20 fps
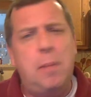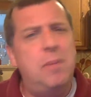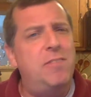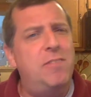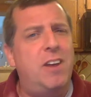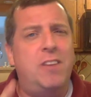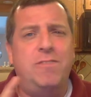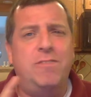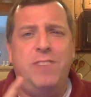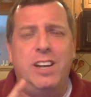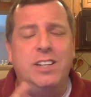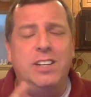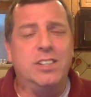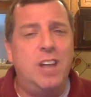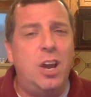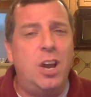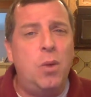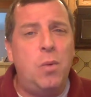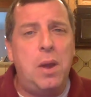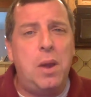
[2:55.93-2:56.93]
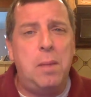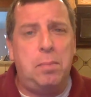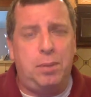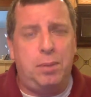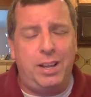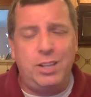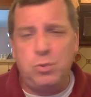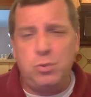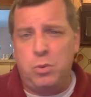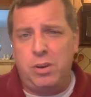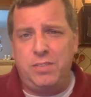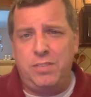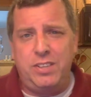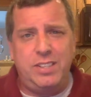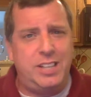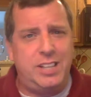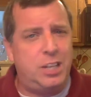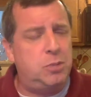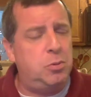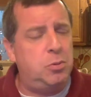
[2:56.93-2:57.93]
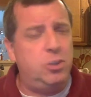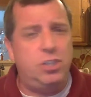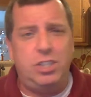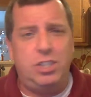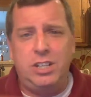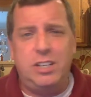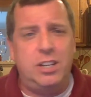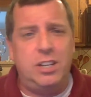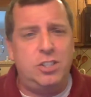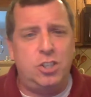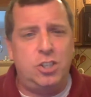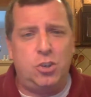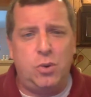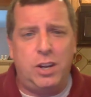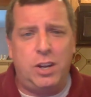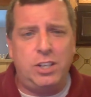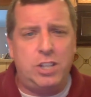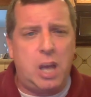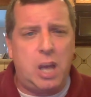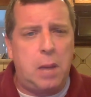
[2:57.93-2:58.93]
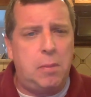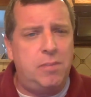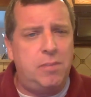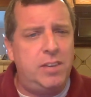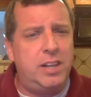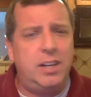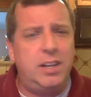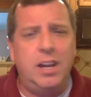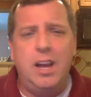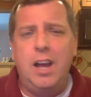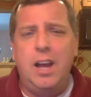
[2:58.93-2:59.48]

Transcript: In fact, Faye Dunaway plays one of these experts. She does a great job of it.